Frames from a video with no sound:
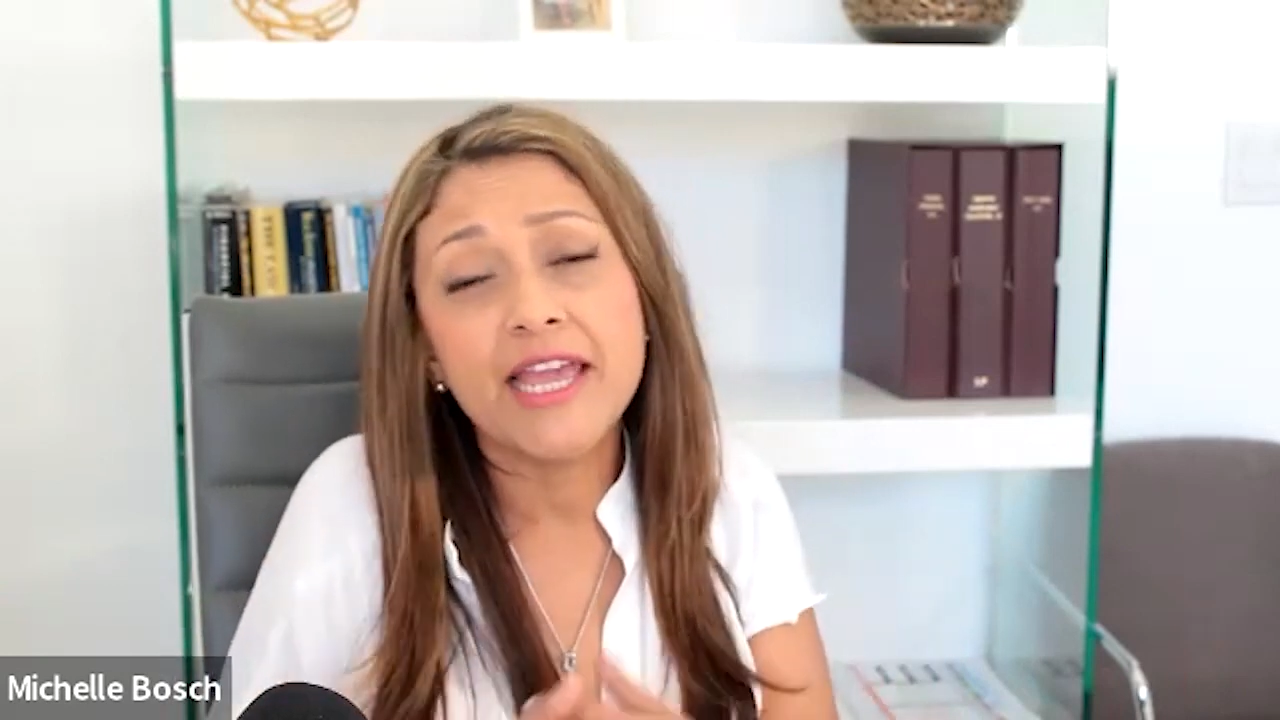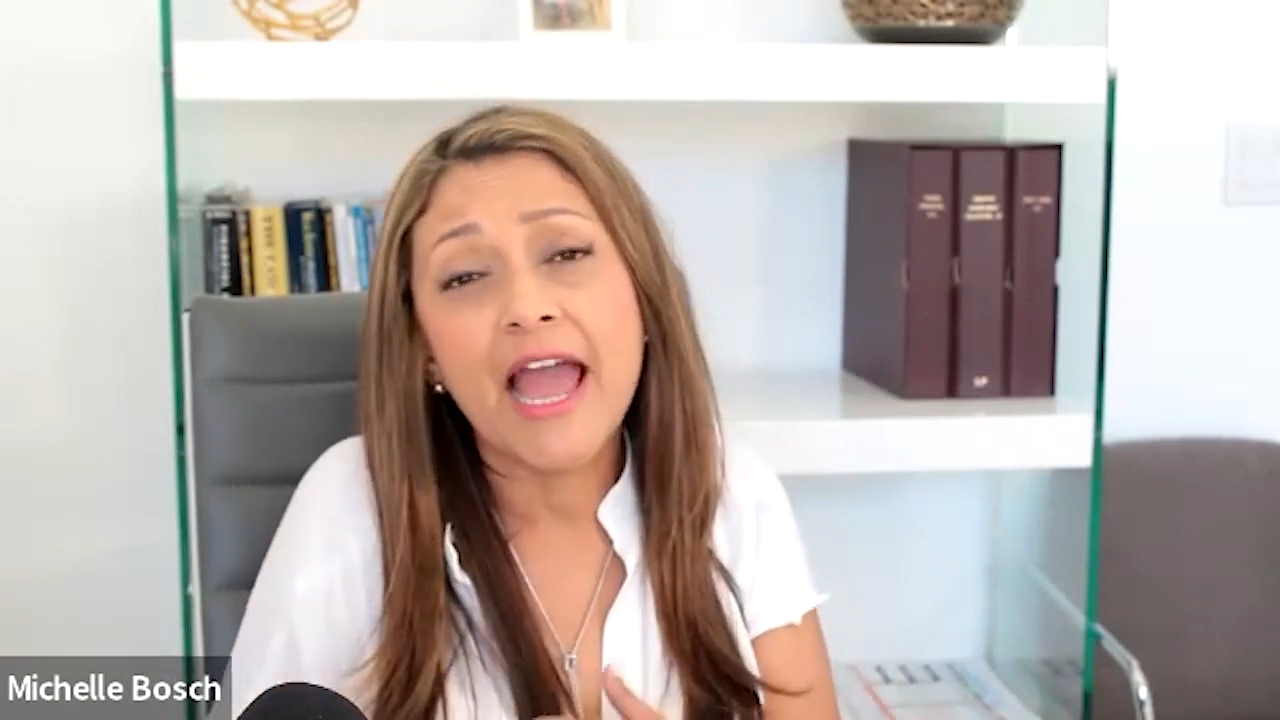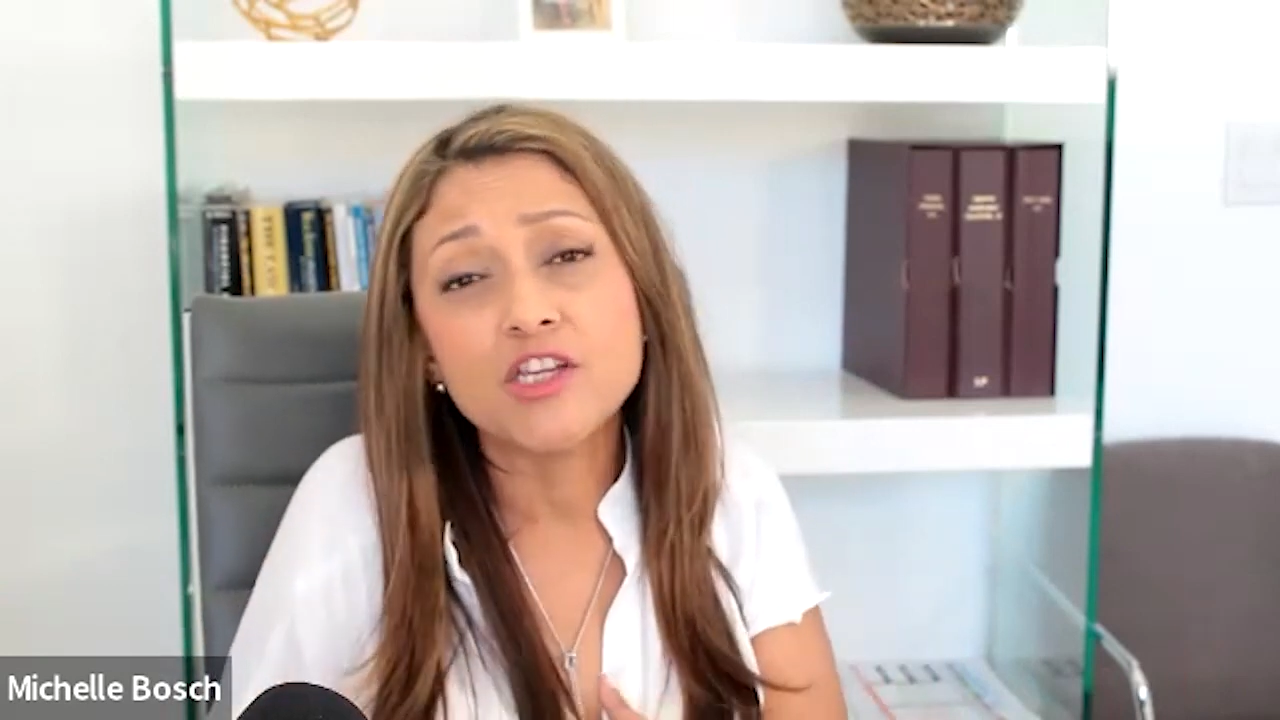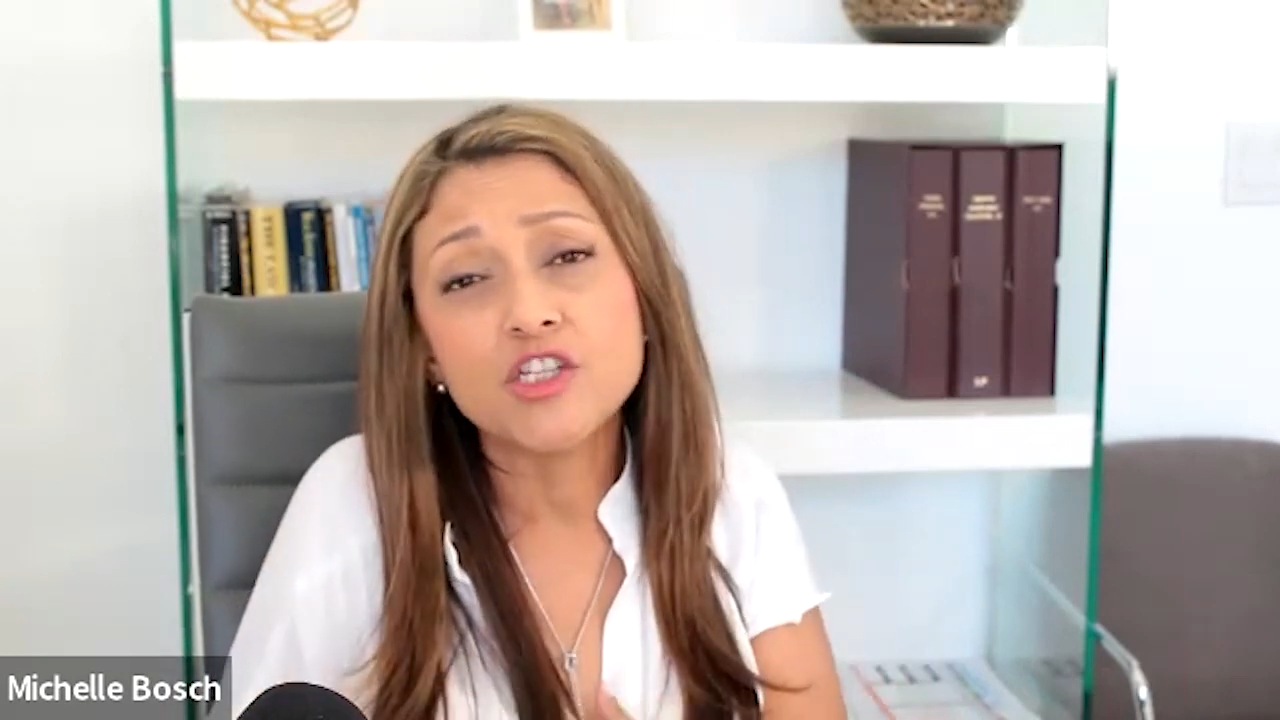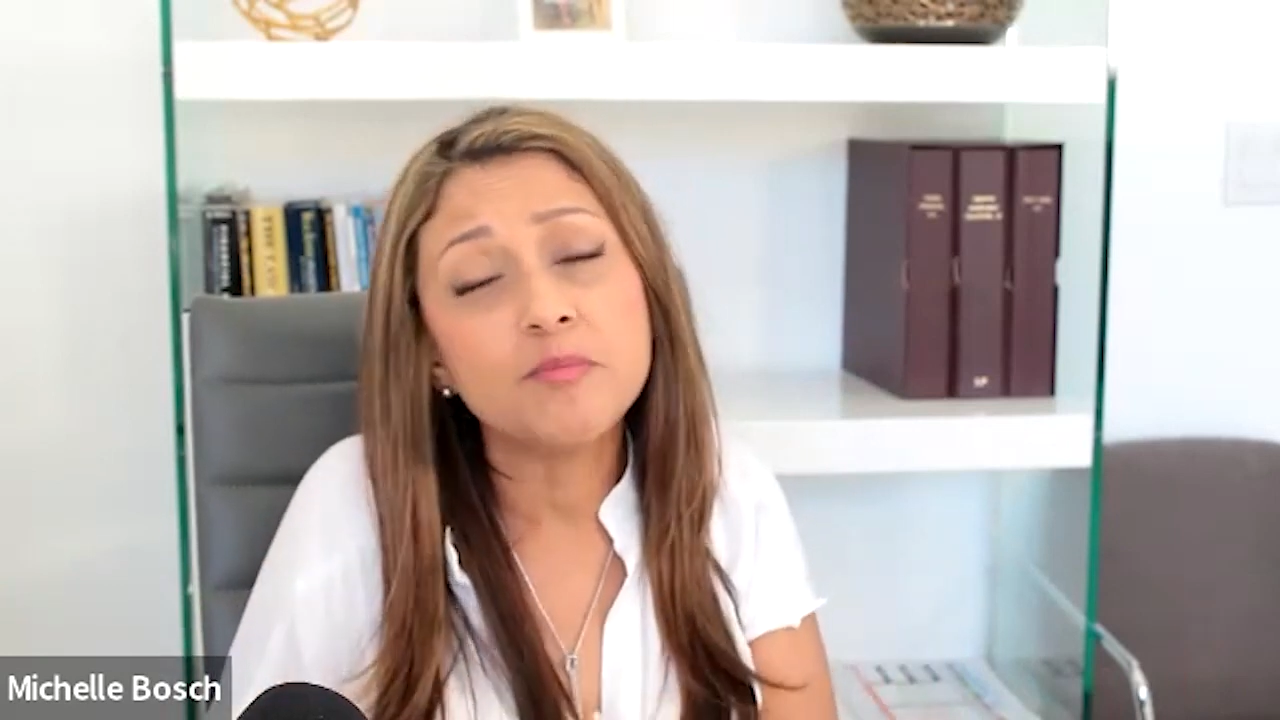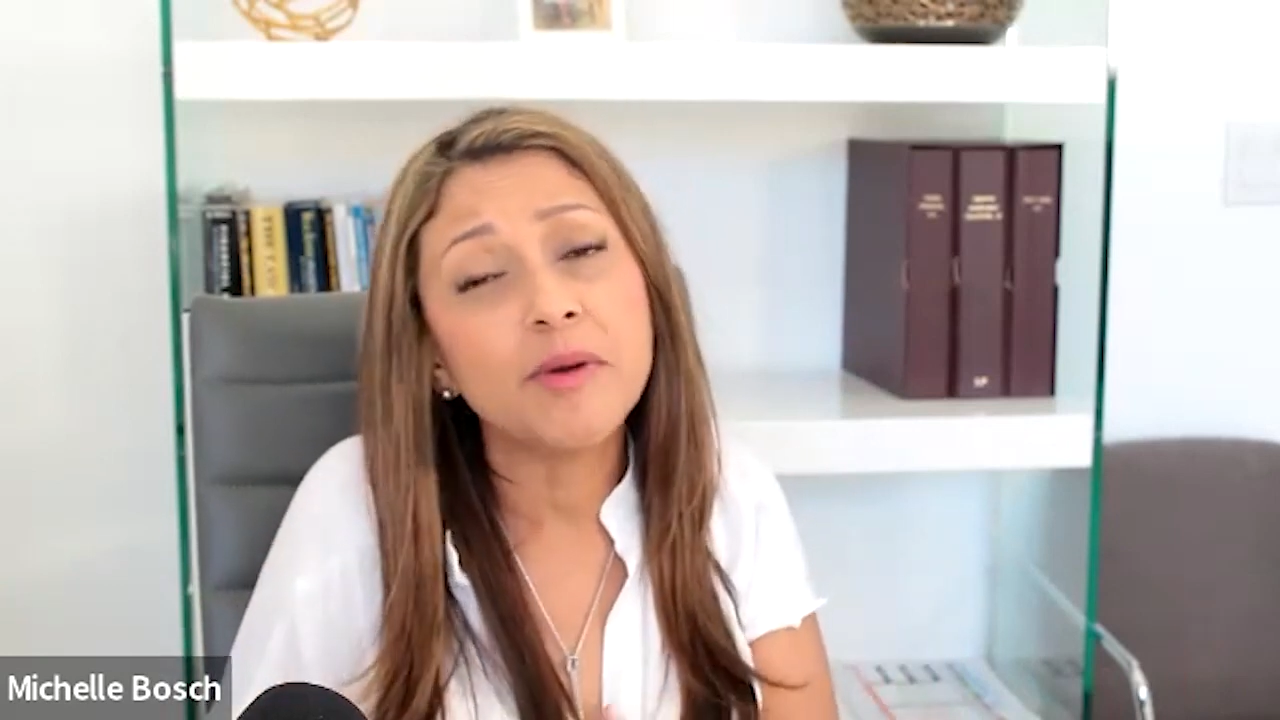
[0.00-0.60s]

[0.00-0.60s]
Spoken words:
action,